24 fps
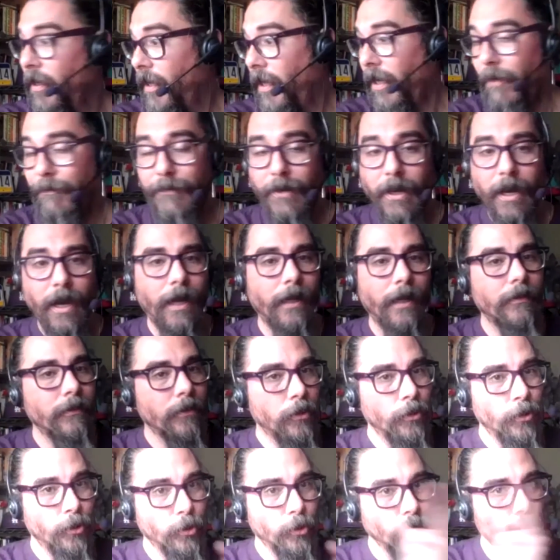If not,
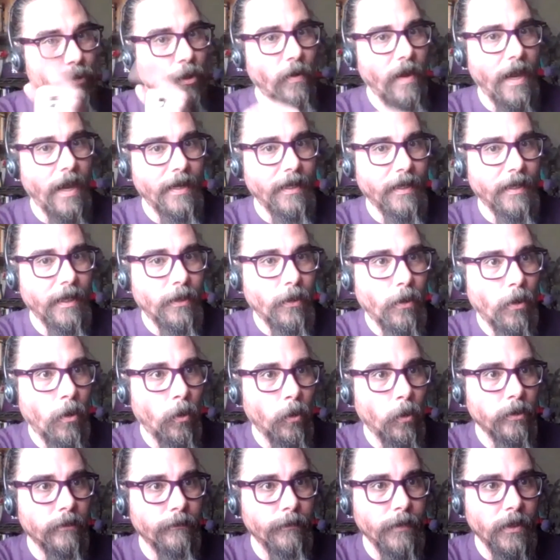you know how to get a
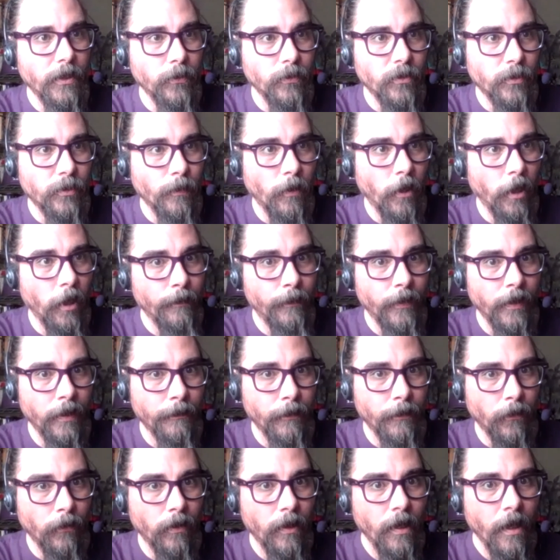hold of me, you smart
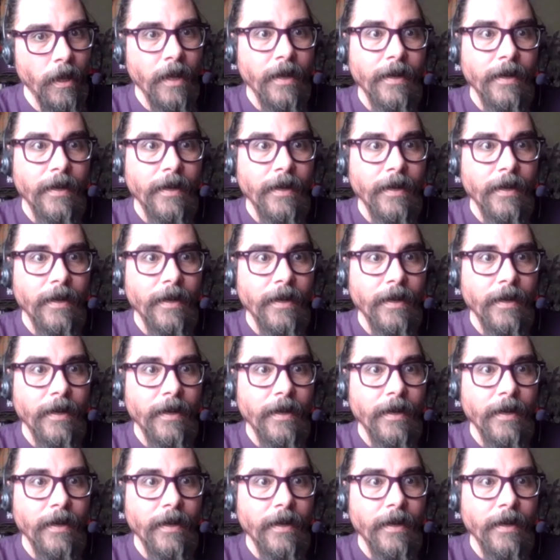people.